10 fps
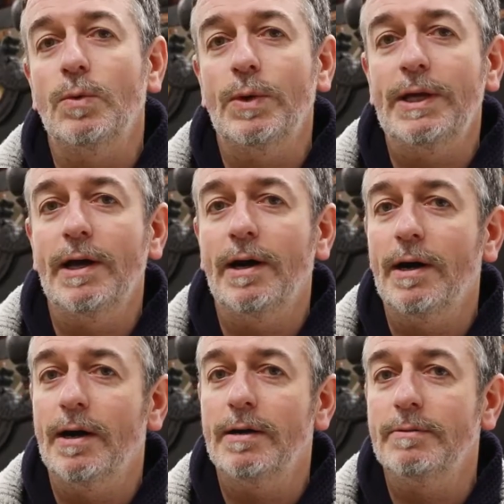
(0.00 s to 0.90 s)
we
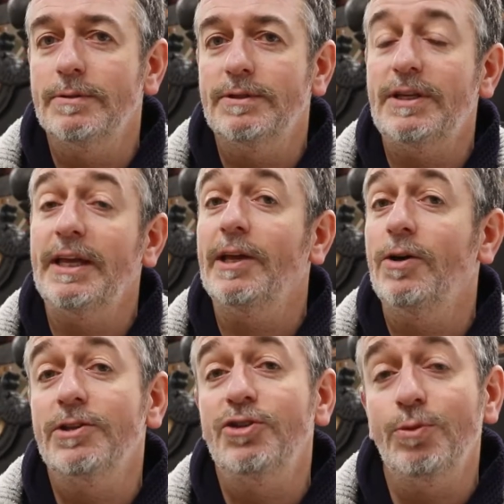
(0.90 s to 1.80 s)
are
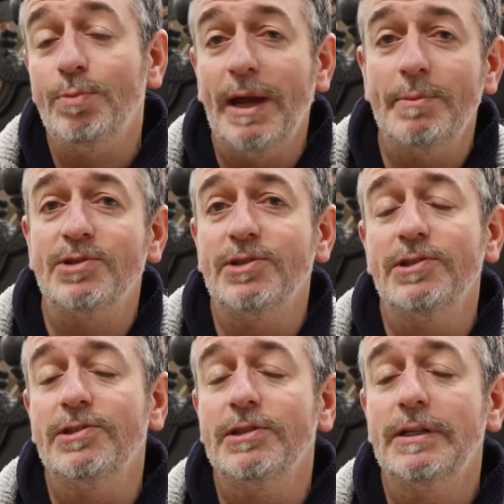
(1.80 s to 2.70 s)
taking on new
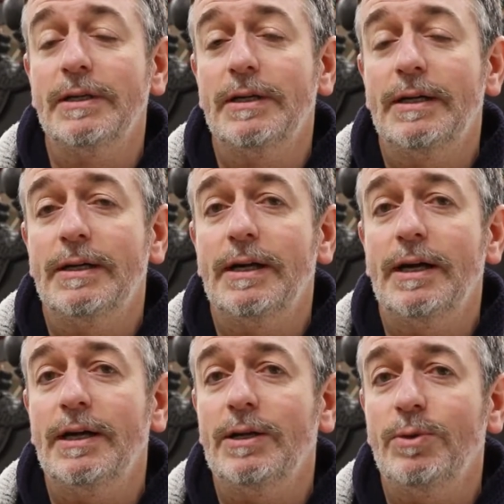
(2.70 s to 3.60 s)
premises.
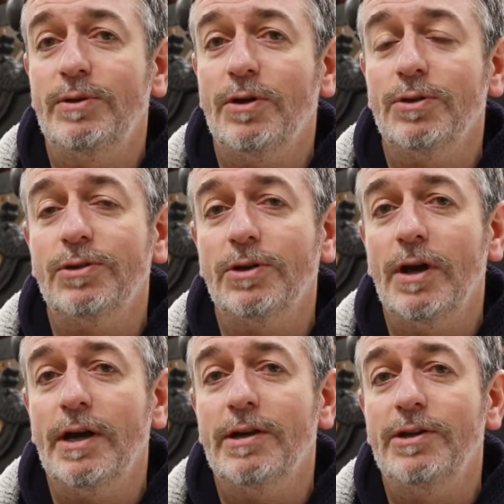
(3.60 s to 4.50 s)
And we've also
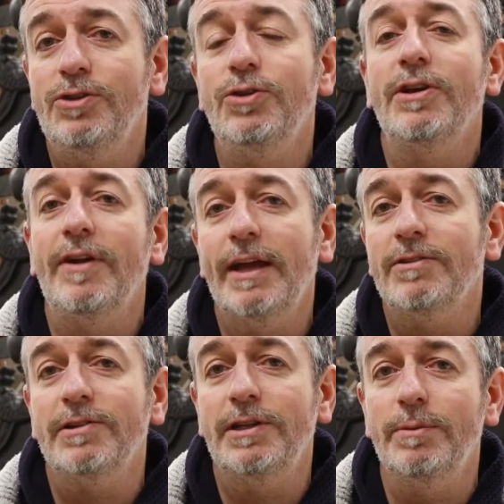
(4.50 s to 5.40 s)
got a new
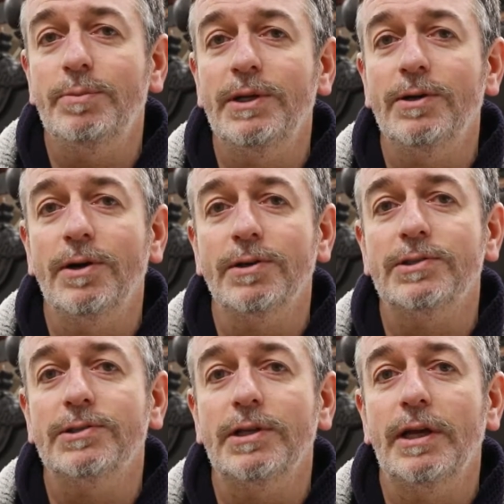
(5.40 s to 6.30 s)
director here at
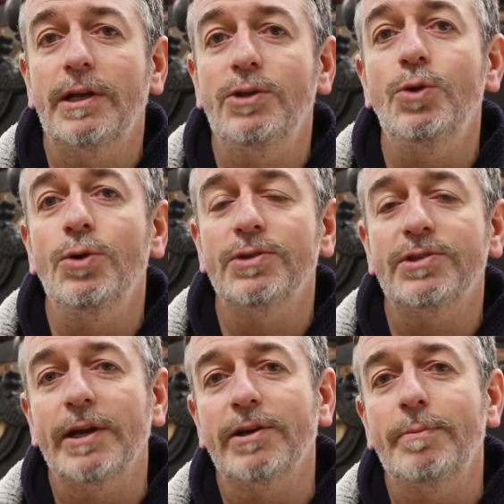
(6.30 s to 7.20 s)
Peacocks, Nuno
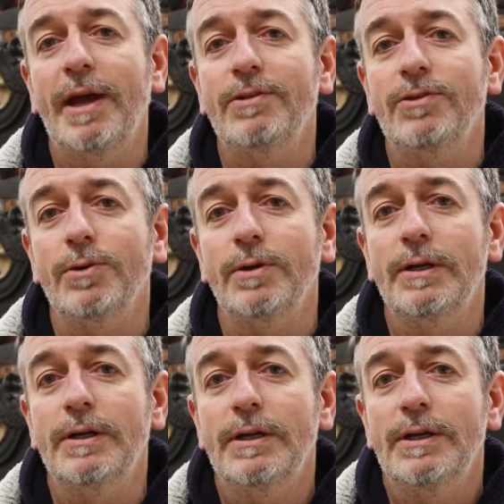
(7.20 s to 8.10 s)
Sacramento.
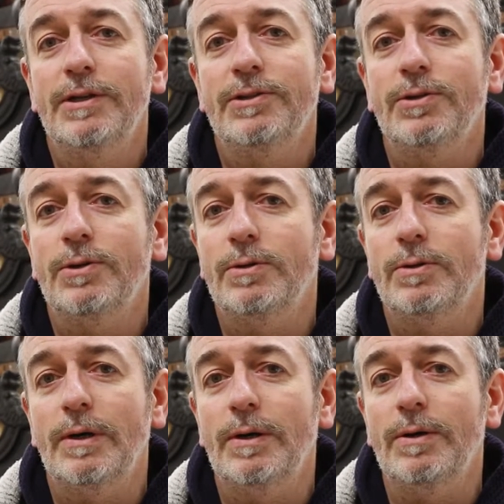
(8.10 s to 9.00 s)

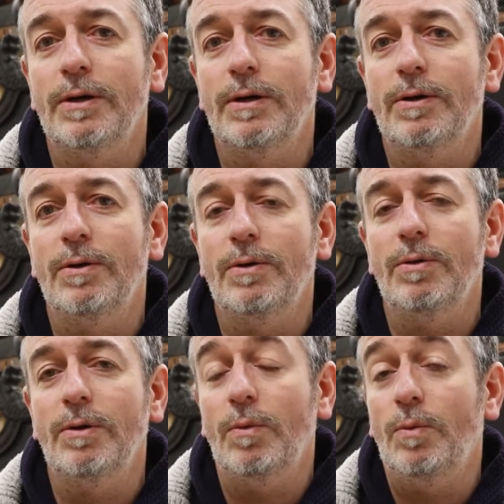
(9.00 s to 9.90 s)
So
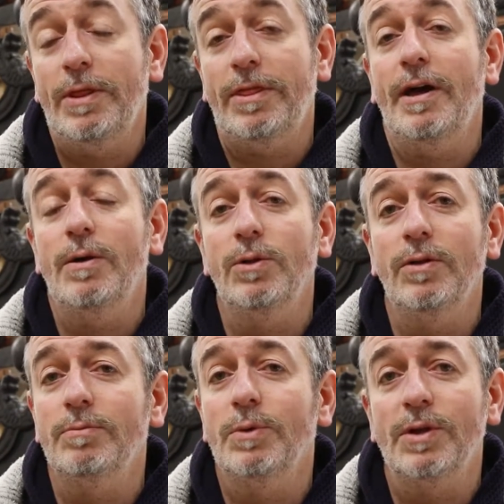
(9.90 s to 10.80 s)
with that
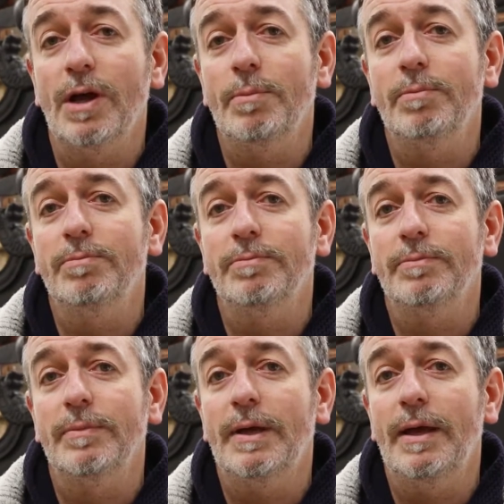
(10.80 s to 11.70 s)
will come
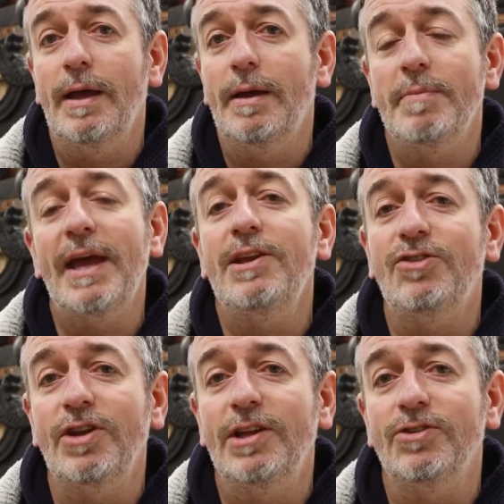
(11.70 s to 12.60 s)
many
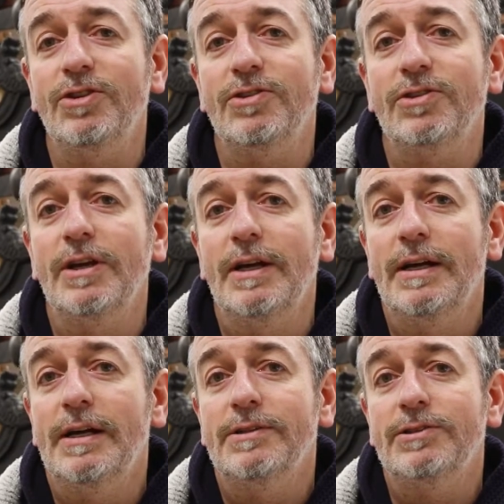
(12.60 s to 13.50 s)
changes.
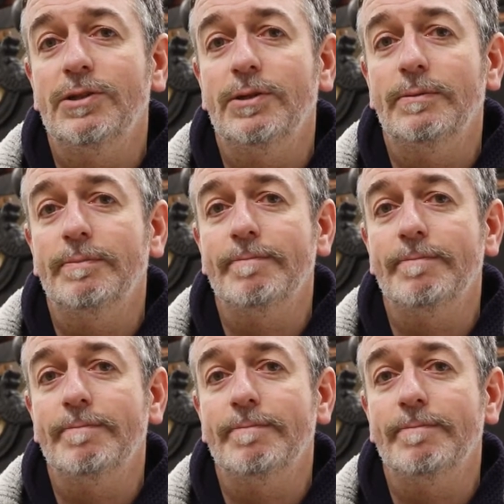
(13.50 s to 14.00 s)
So